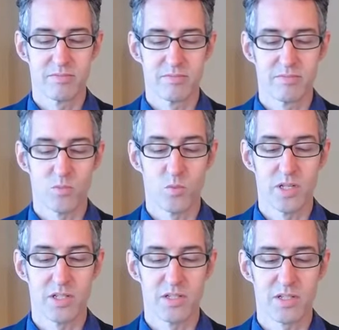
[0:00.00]

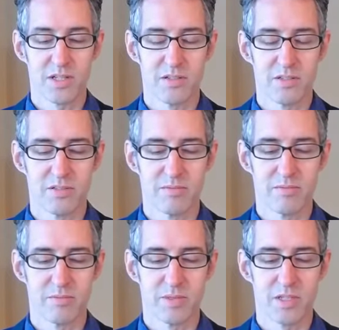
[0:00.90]
one signal,
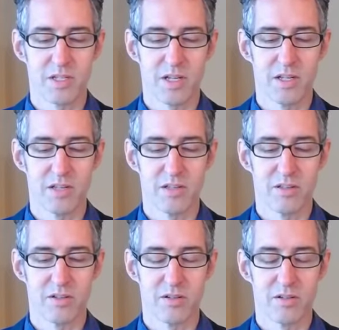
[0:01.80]
let's say, you
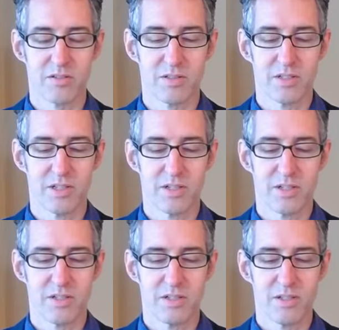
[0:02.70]
know,
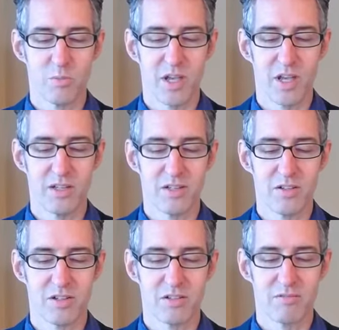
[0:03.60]
the pain in
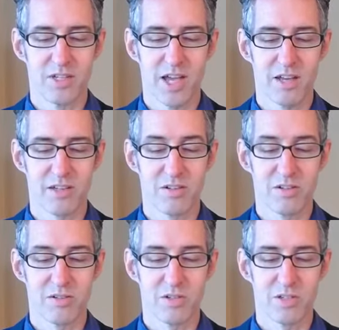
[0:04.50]
your neck
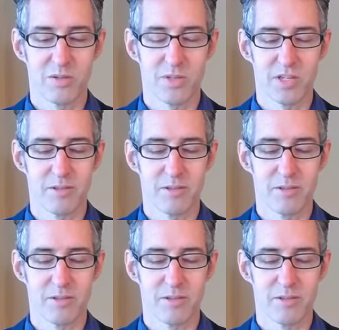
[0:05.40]
or something,